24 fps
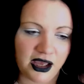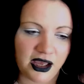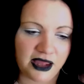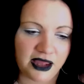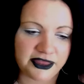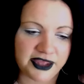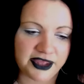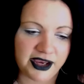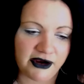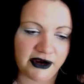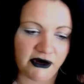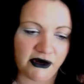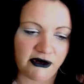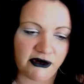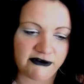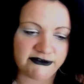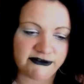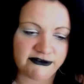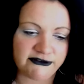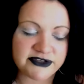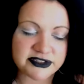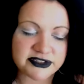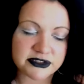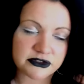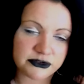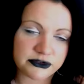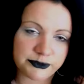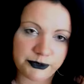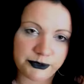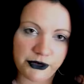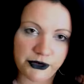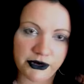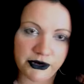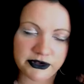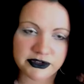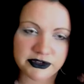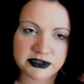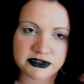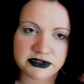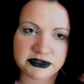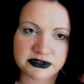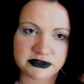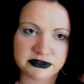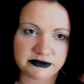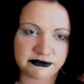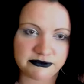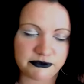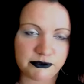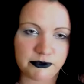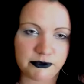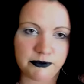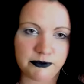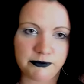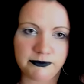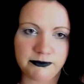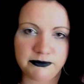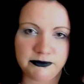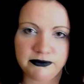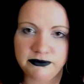there are physical products of all